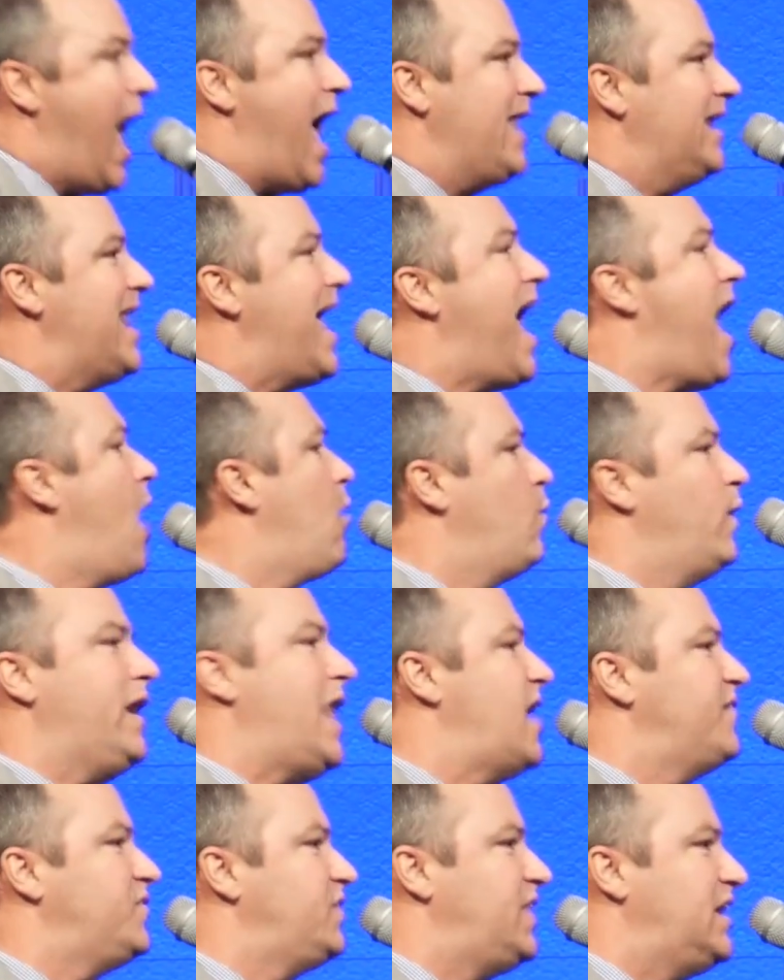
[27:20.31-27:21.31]
and now
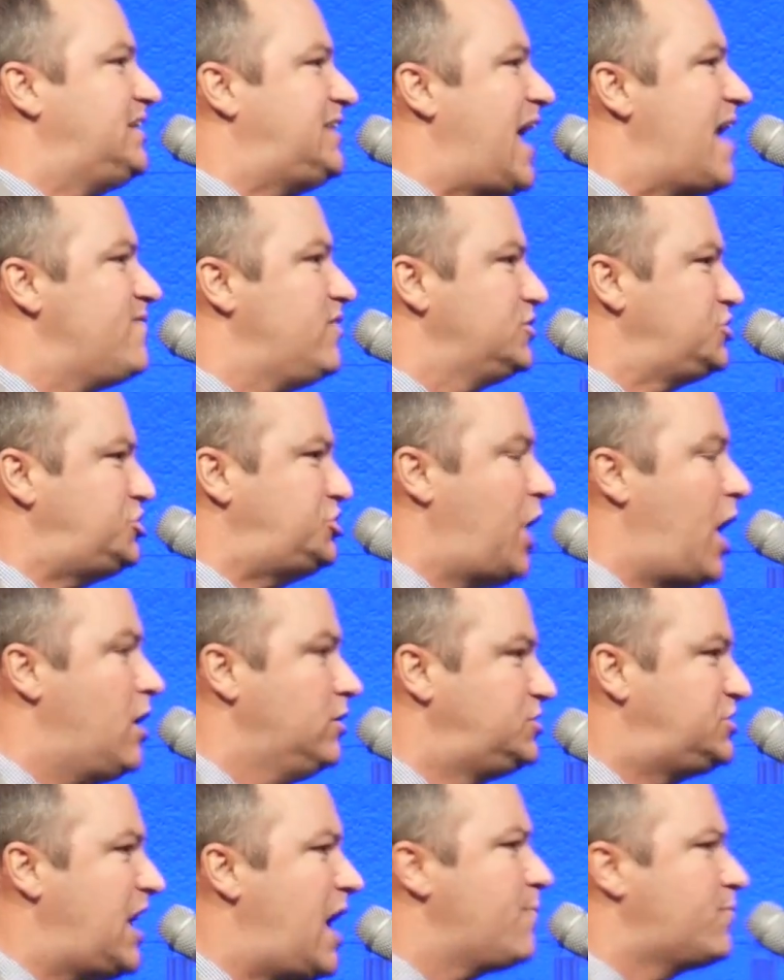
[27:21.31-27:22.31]
whenever the devil
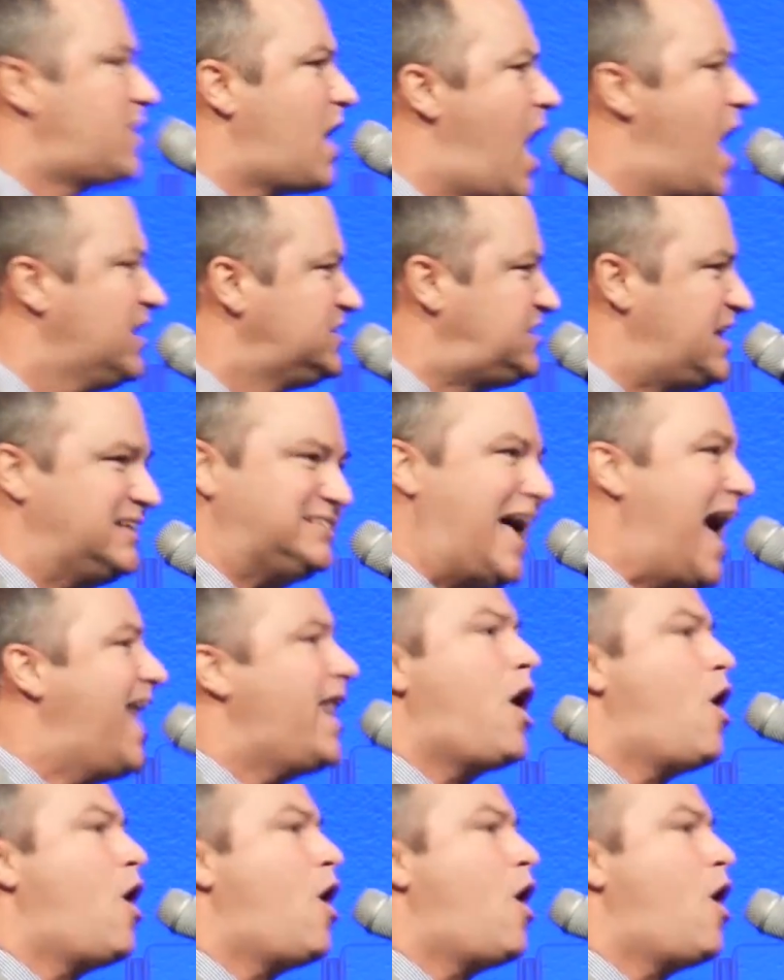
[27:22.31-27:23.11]
shows up, God says, I